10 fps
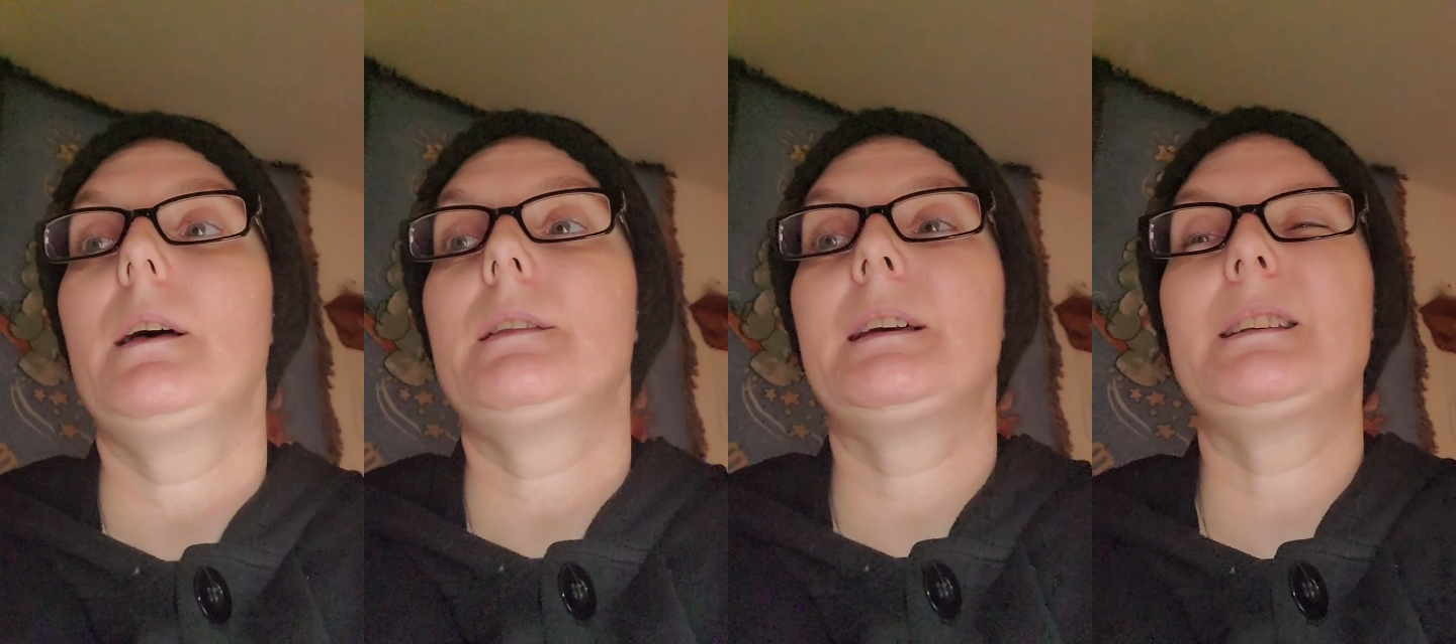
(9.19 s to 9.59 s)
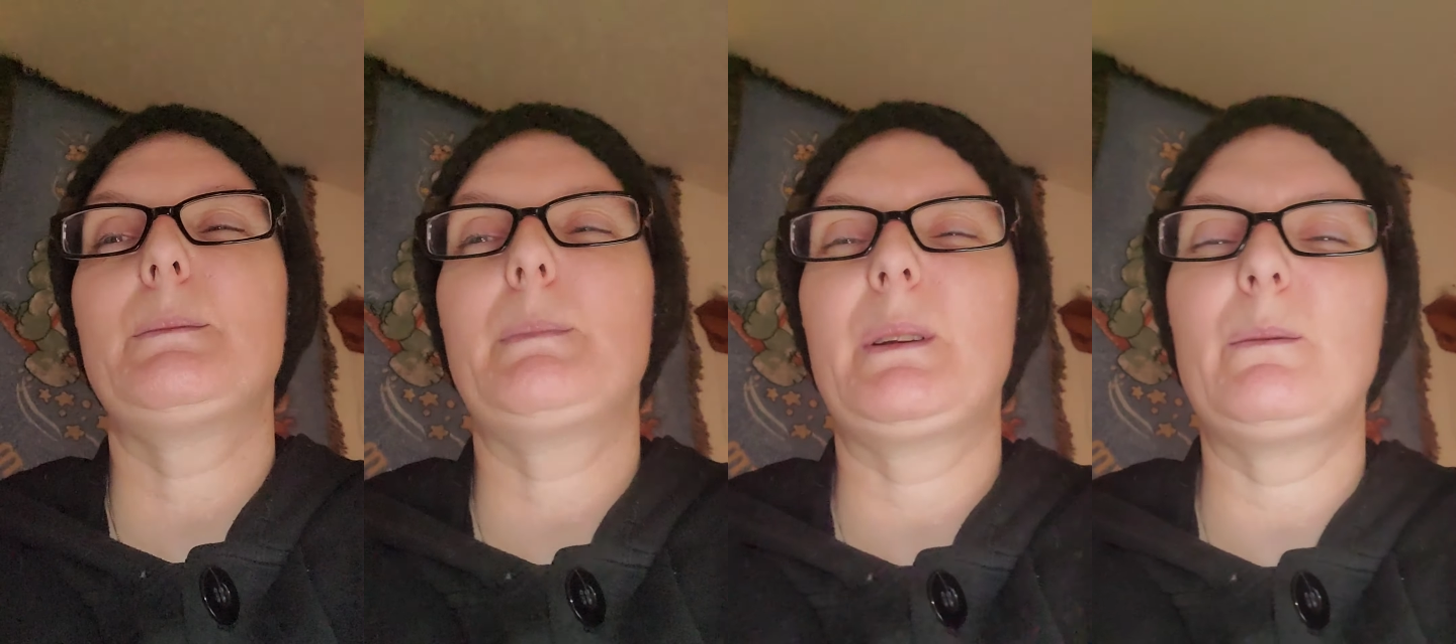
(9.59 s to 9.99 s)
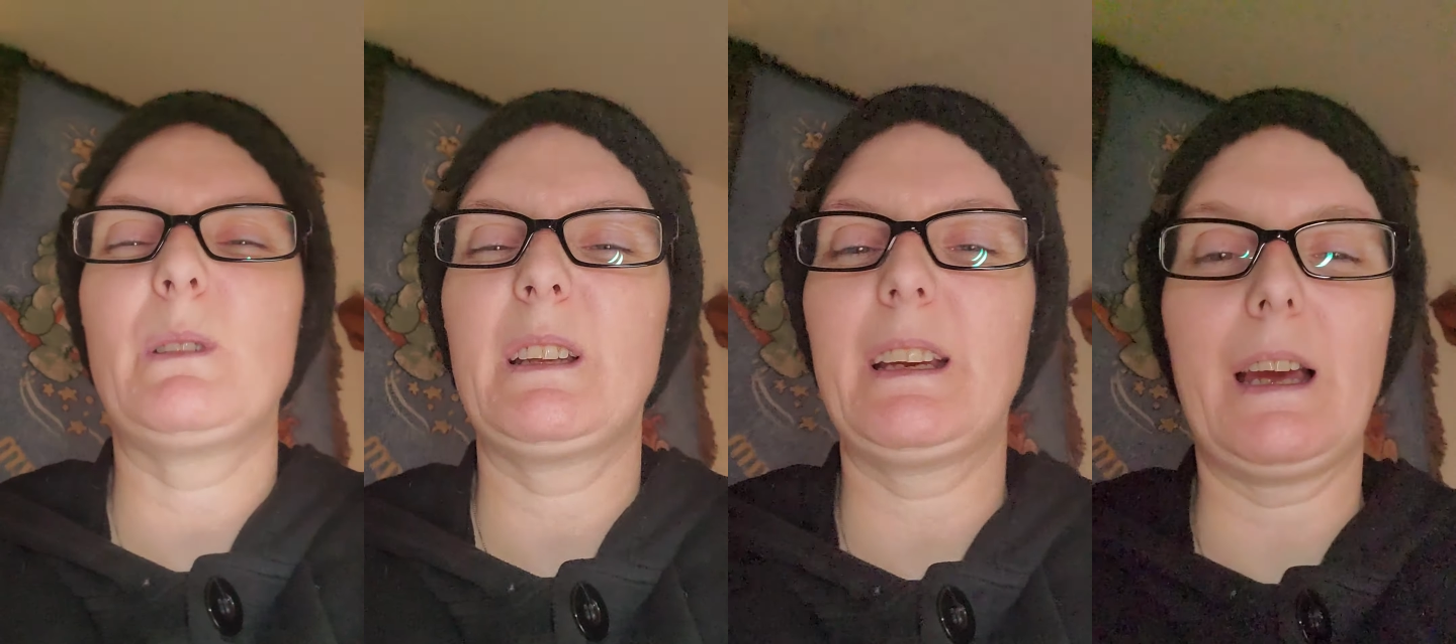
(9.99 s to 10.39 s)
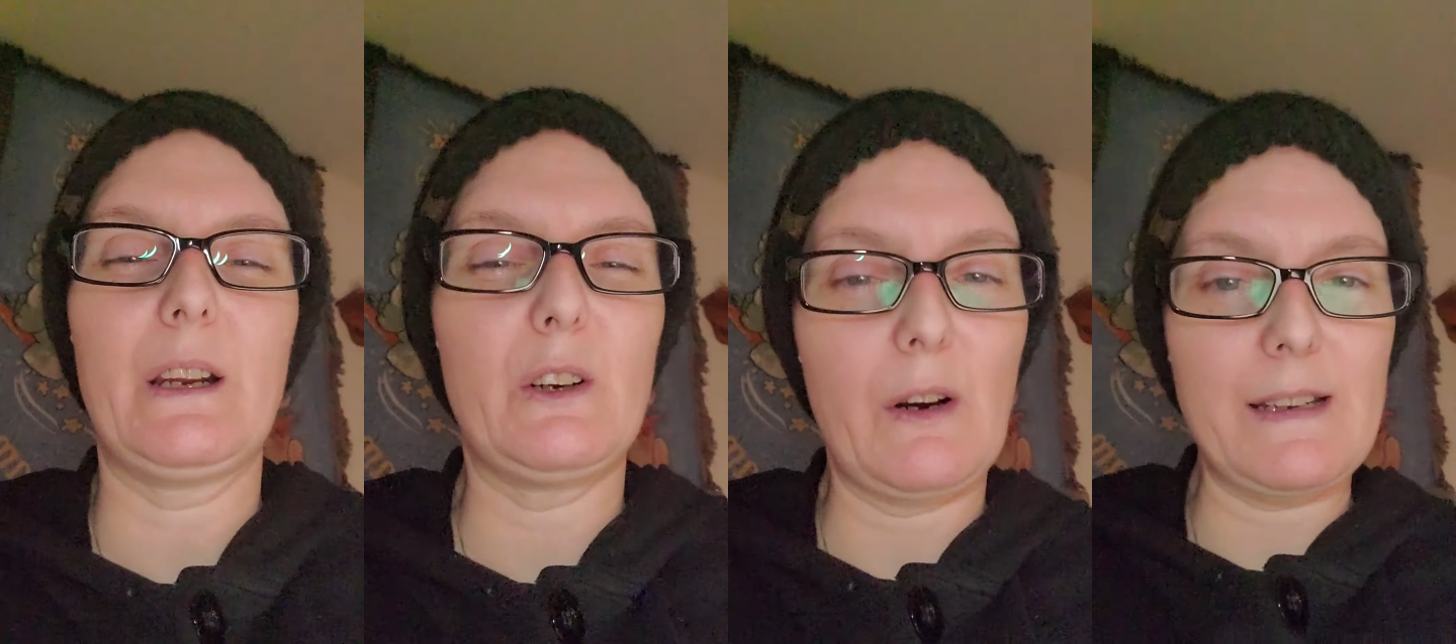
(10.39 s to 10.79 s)
Things have been really kind of
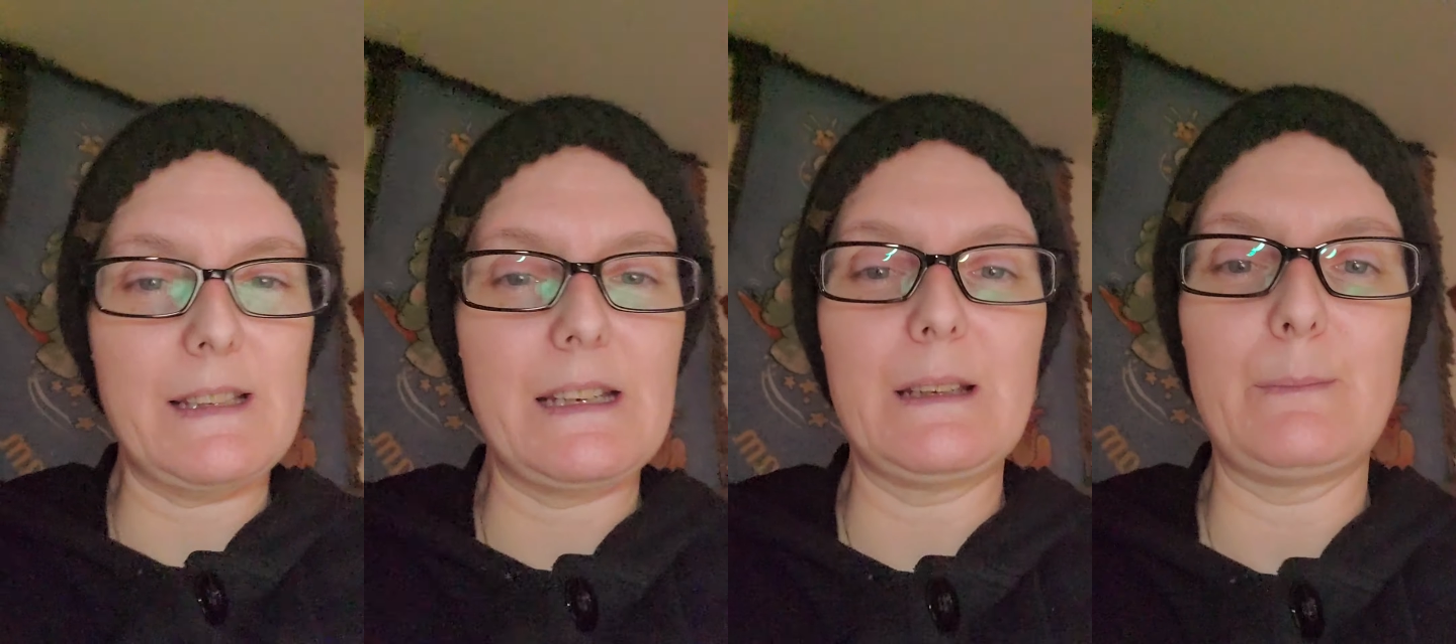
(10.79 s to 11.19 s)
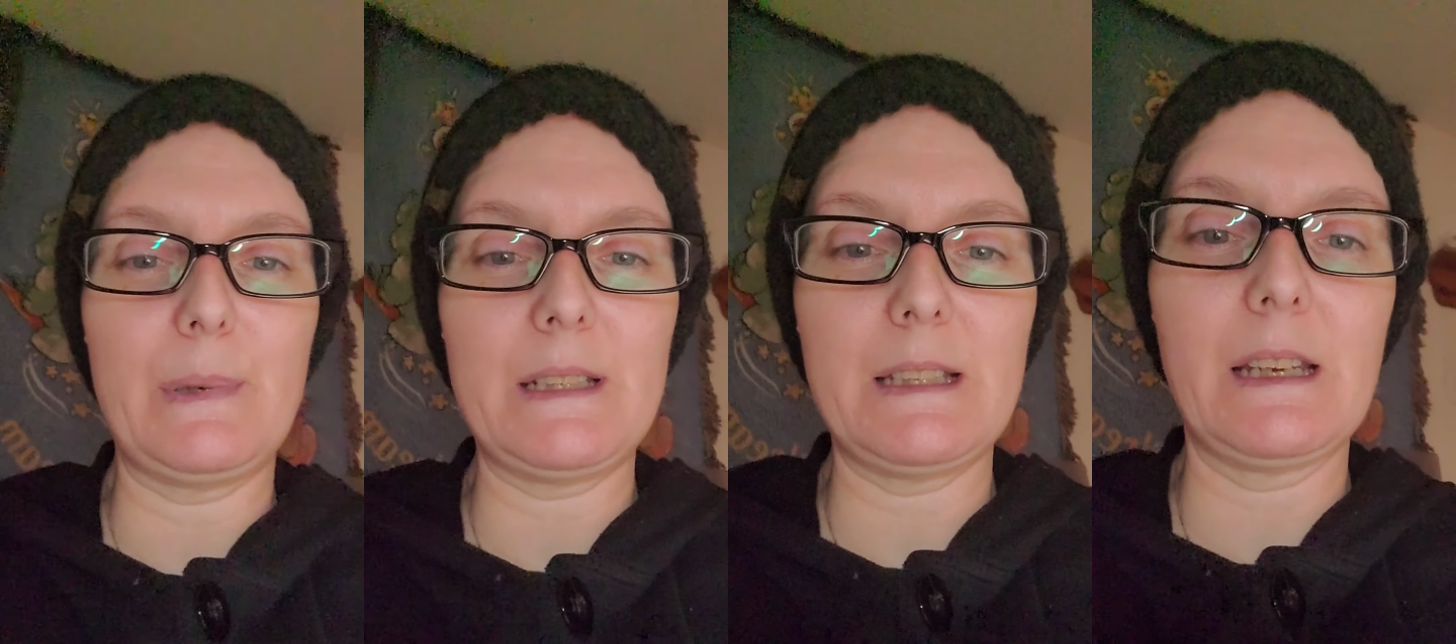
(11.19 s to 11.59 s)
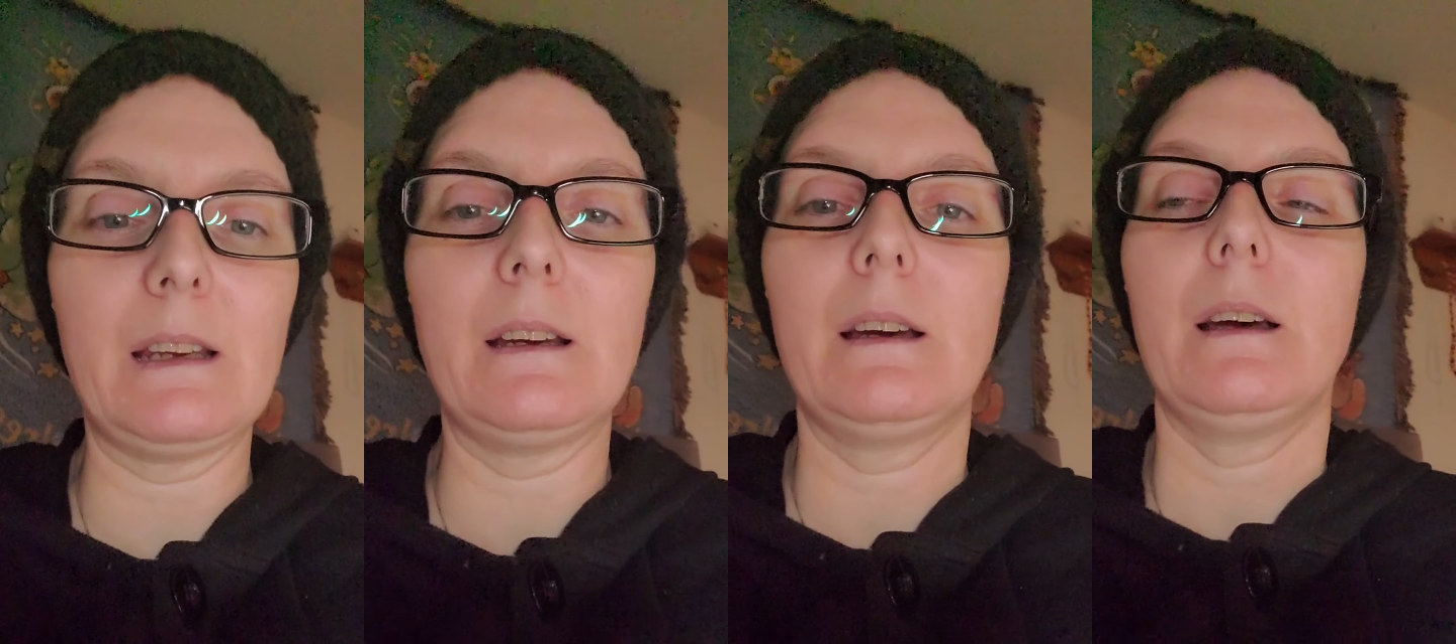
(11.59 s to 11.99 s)
crazy and busy.